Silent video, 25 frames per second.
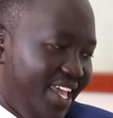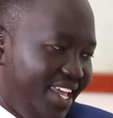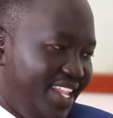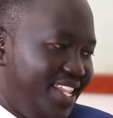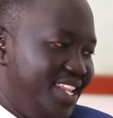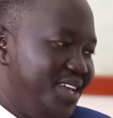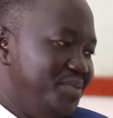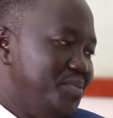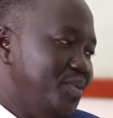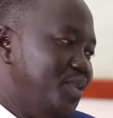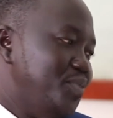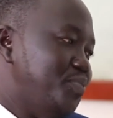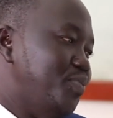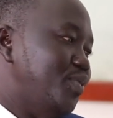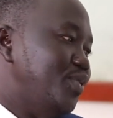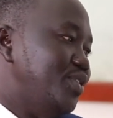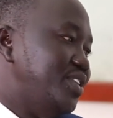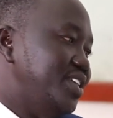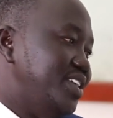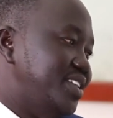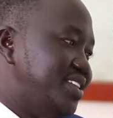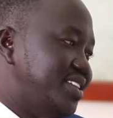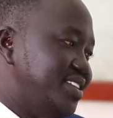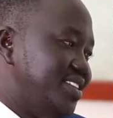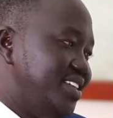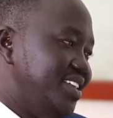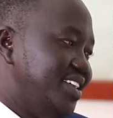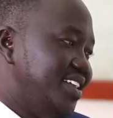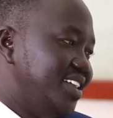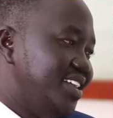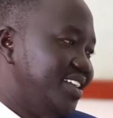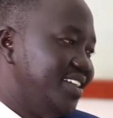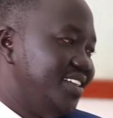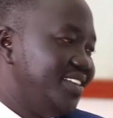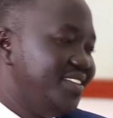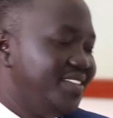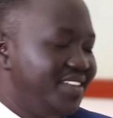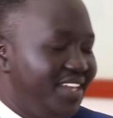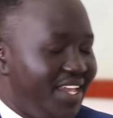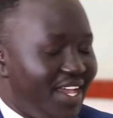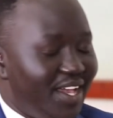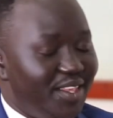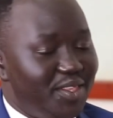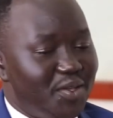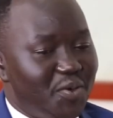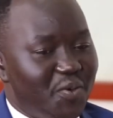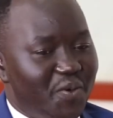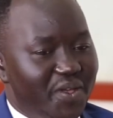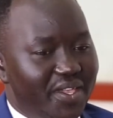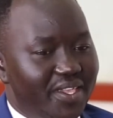And let me put it the
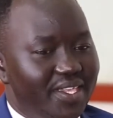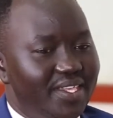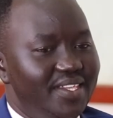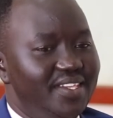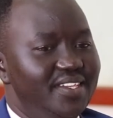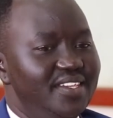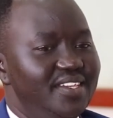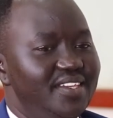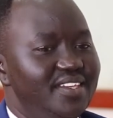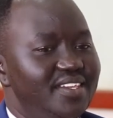other way.